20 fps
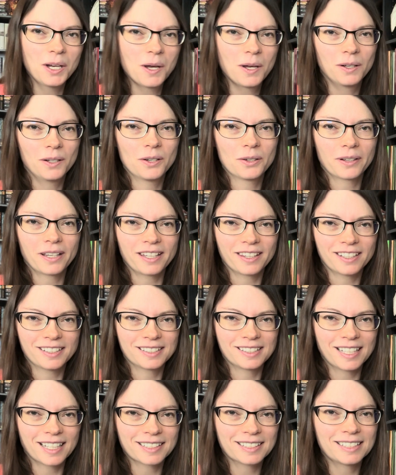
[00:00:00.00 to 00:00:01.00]
Okay, this
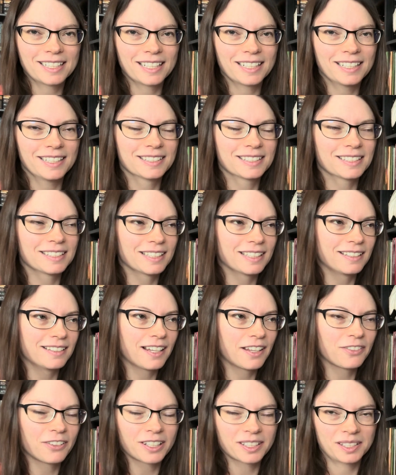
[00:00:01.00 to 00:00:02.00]
next set is
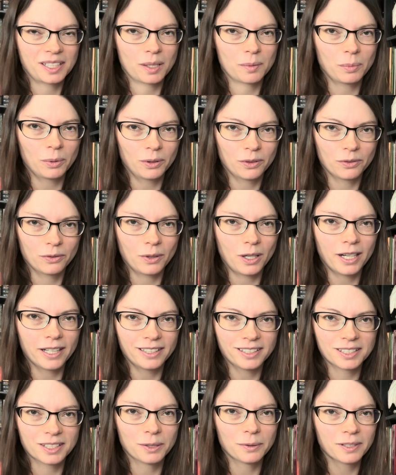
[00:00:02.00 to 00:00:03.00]
another example of why
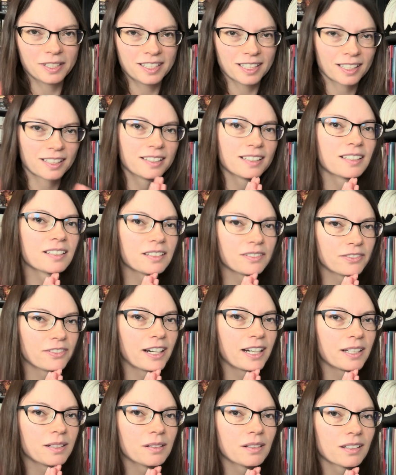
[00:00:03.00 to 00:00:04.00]
it's so addicting to
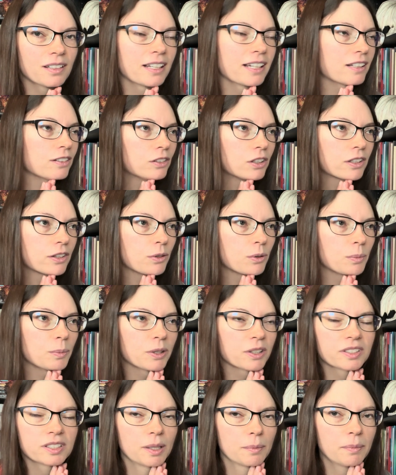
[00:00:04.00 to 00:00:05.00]
find, like, look through
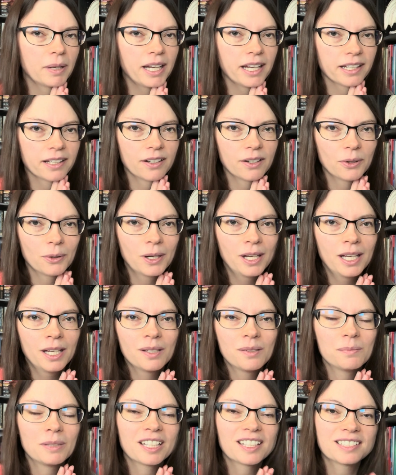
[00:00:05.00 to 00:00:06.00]
books on Pango,
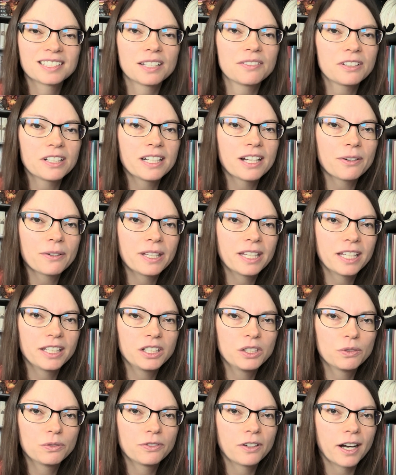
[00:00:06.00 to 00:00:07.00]
because every now and then
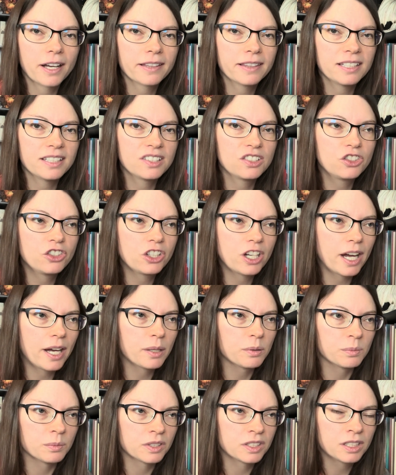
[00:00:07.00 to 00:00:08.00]
you find these
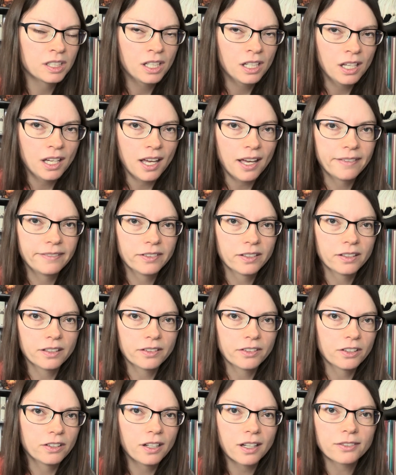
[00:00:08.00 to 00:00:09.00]
gems and
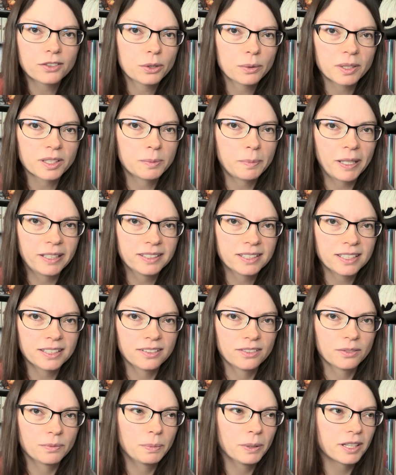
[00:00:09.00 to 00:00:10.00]
they're not too
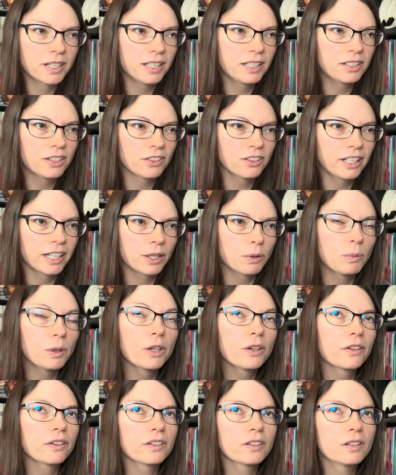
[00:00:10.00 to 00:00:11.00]
expensive, but then you're like,
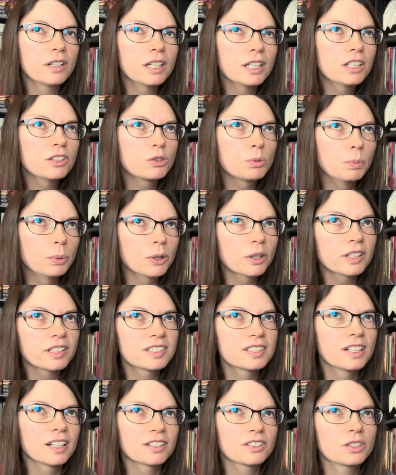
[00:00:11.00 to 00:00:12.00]
well, each book is
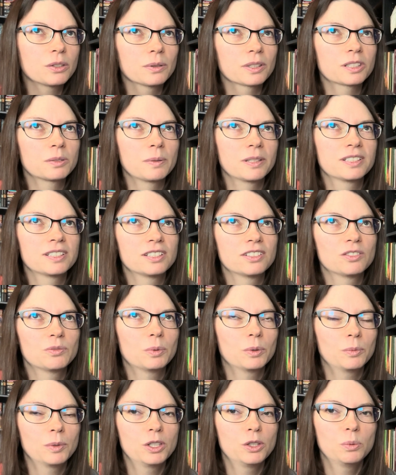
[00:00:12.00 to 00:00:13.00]
not too expensive,
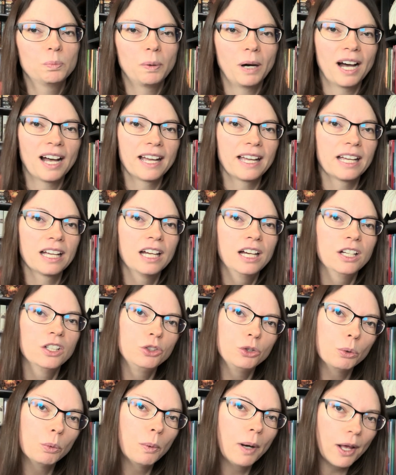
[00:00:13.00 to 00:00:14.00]
but when you buy
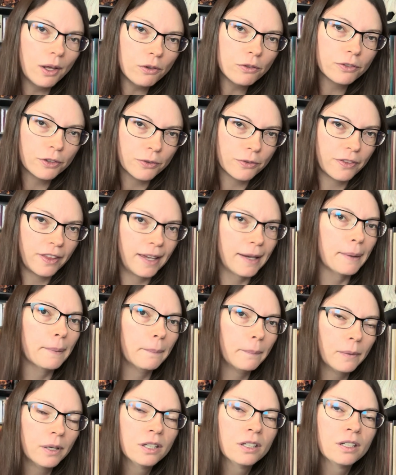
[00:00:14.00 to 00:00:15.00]
12 of them,